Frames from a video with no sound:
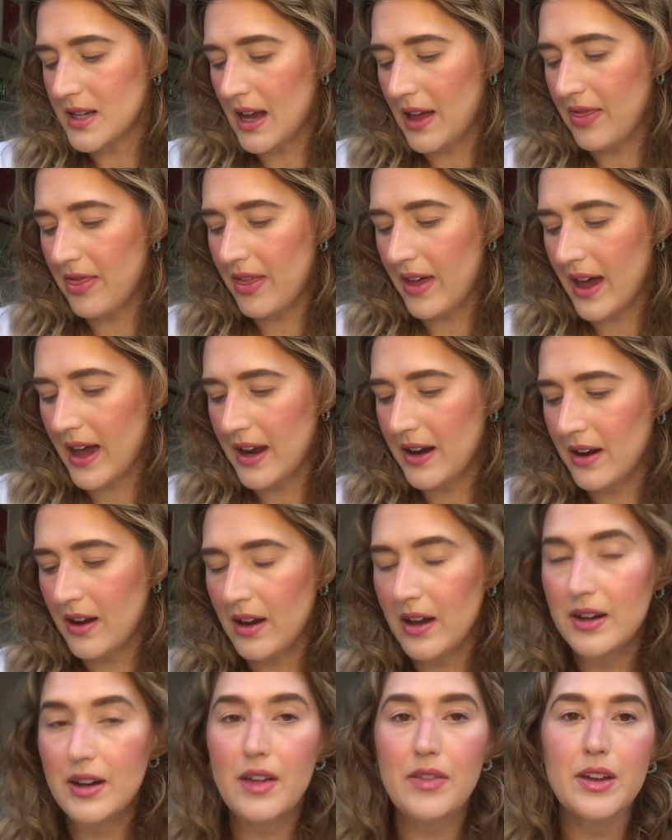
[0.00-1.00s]
And then
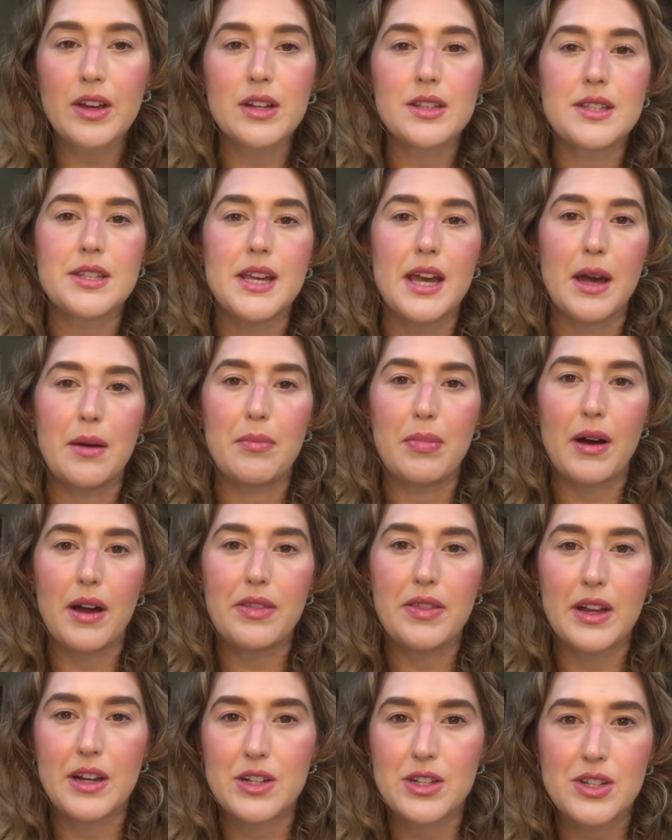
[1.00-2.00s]
another good tip, I
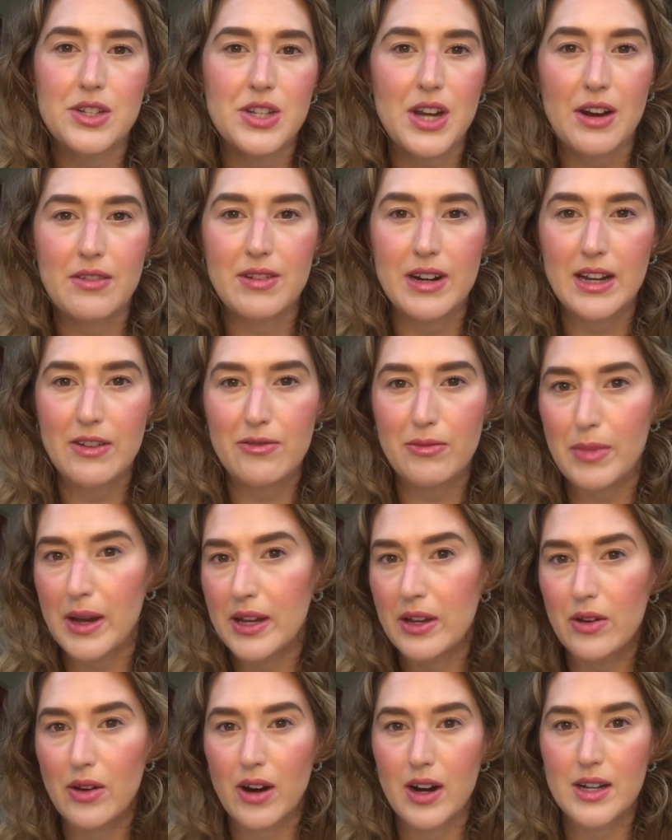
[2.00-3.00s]
think just generally for
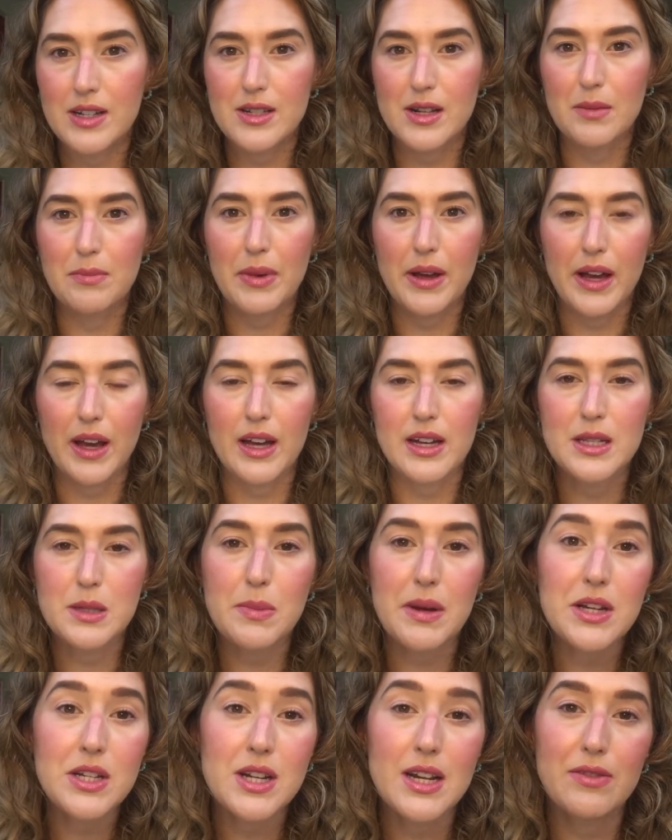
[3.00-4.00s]
making your eyes look bigger,
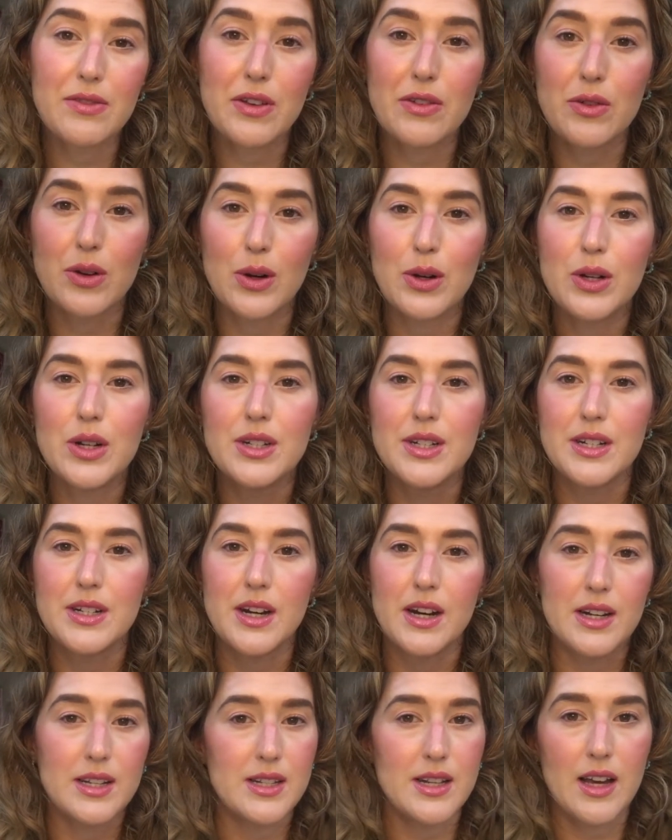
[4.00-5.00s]
especially if you've got hooded
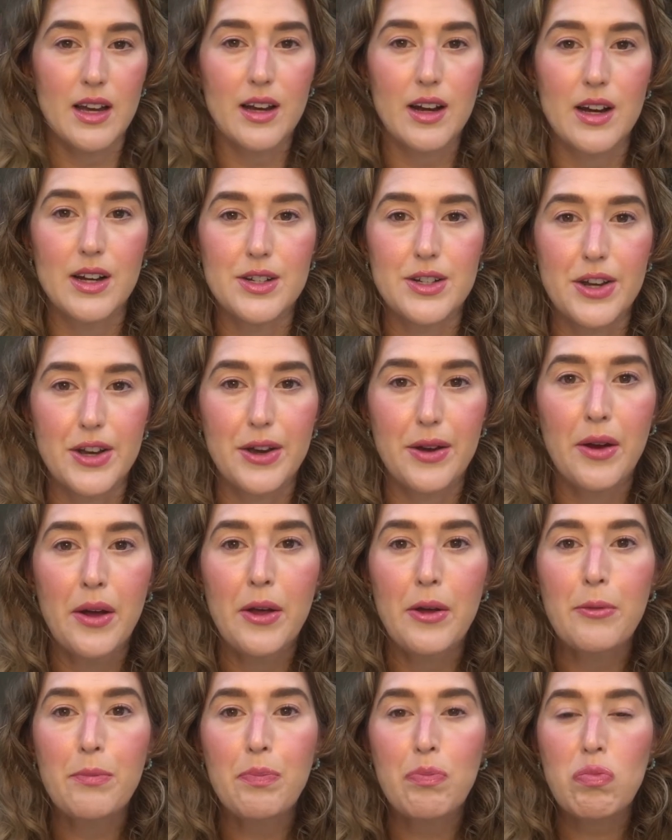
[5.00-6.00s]
eyes like I do,
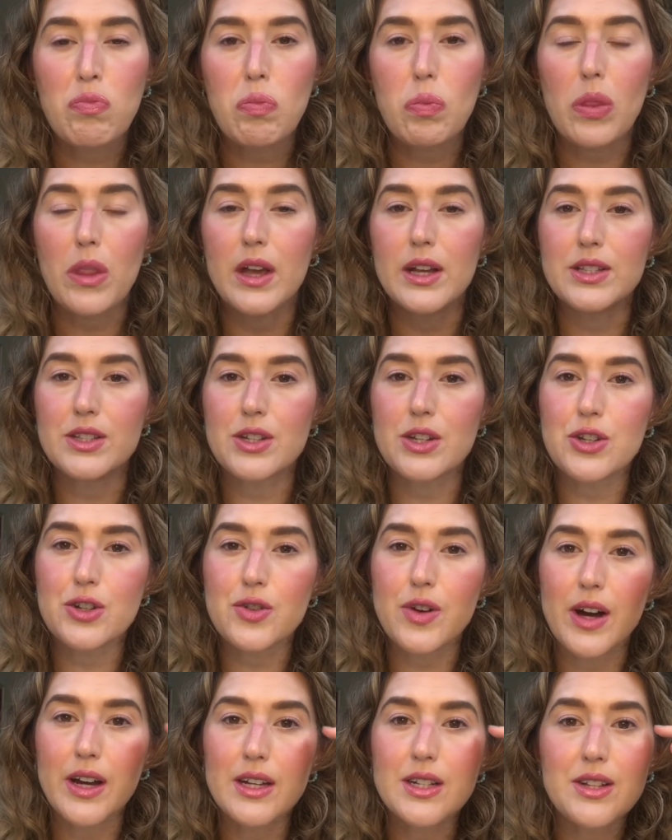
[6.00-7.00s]
is to
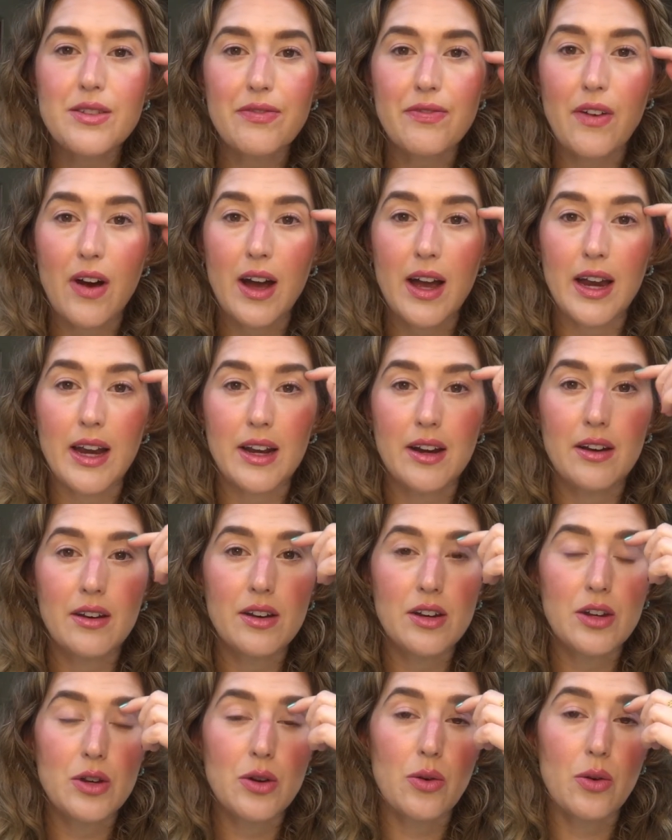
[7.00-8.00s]
try and define
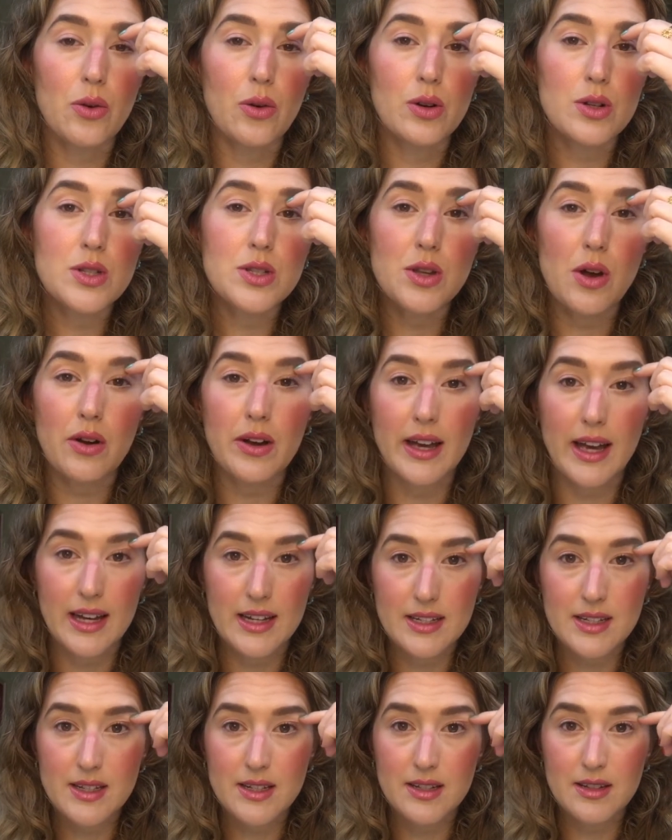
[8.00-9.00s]
your
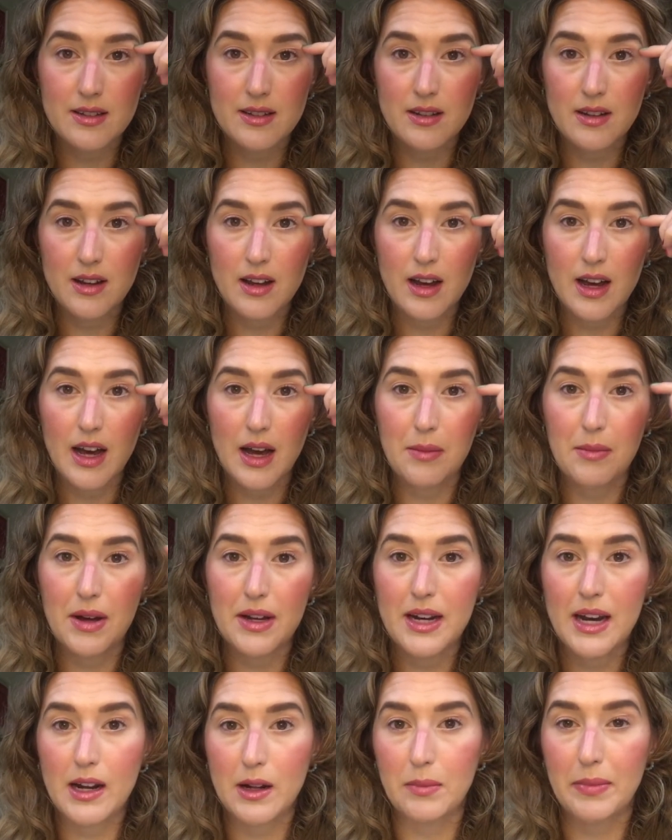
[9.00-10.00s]
sockets a
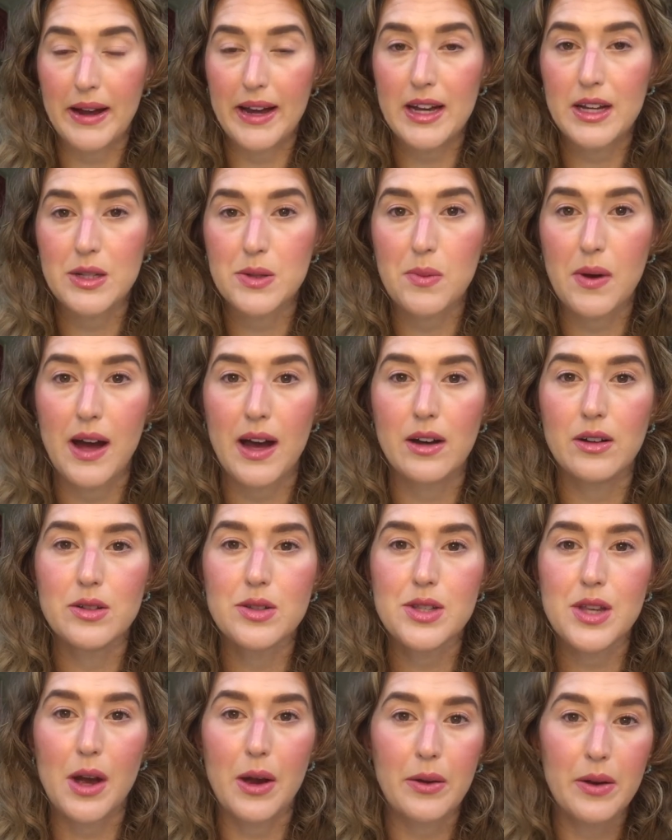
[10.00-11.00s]
little bit as well.
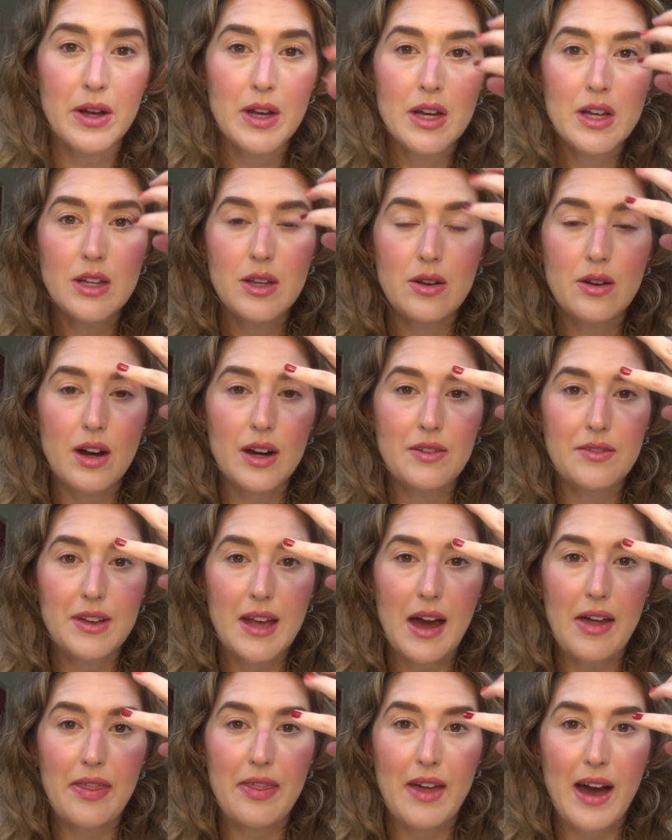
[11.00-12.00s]
So you kind of
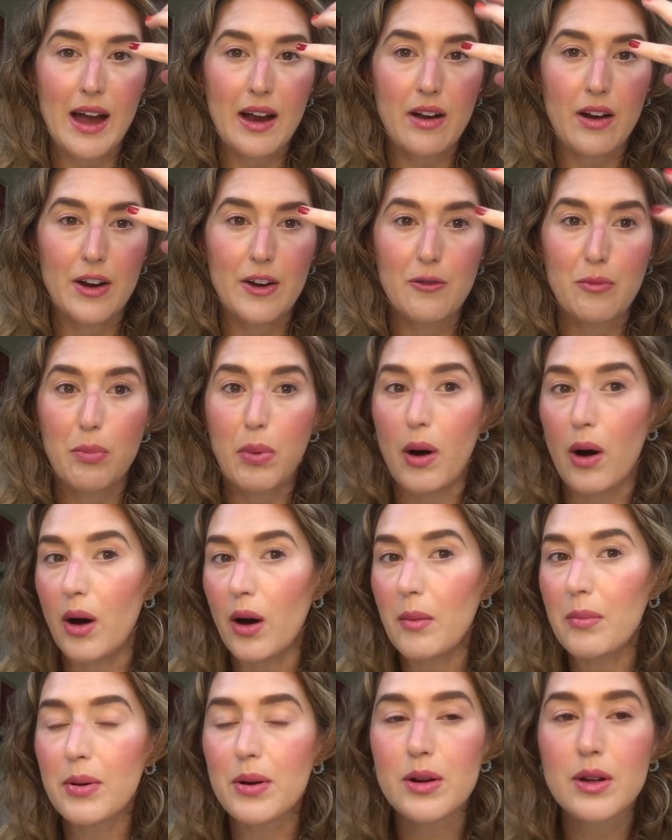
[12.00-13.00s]
get that kind of pop.